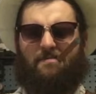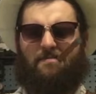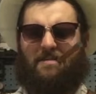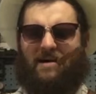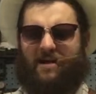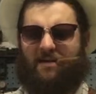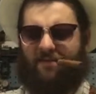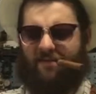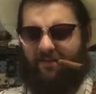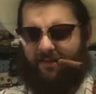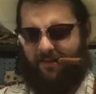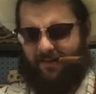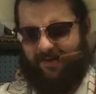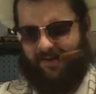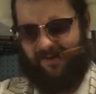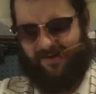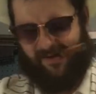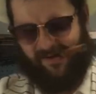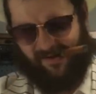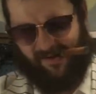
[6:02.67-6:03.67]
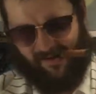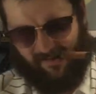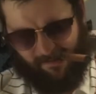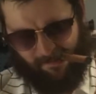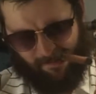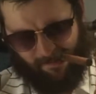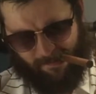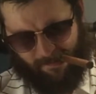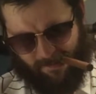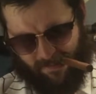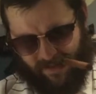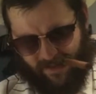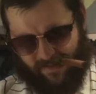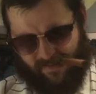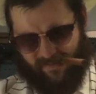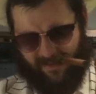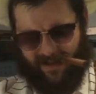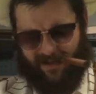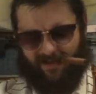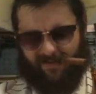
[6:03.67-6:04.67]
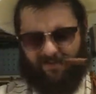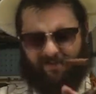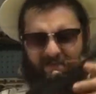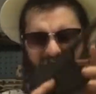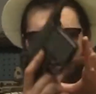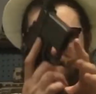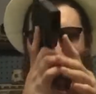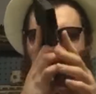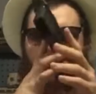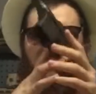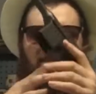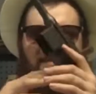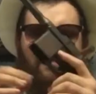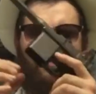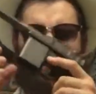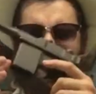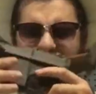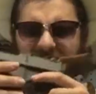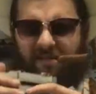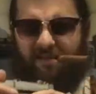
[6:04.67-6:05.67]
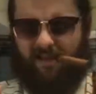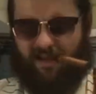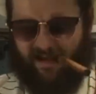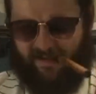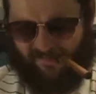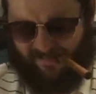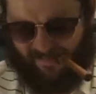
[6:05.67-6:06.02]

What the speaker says: Mauser. Like I said, it's select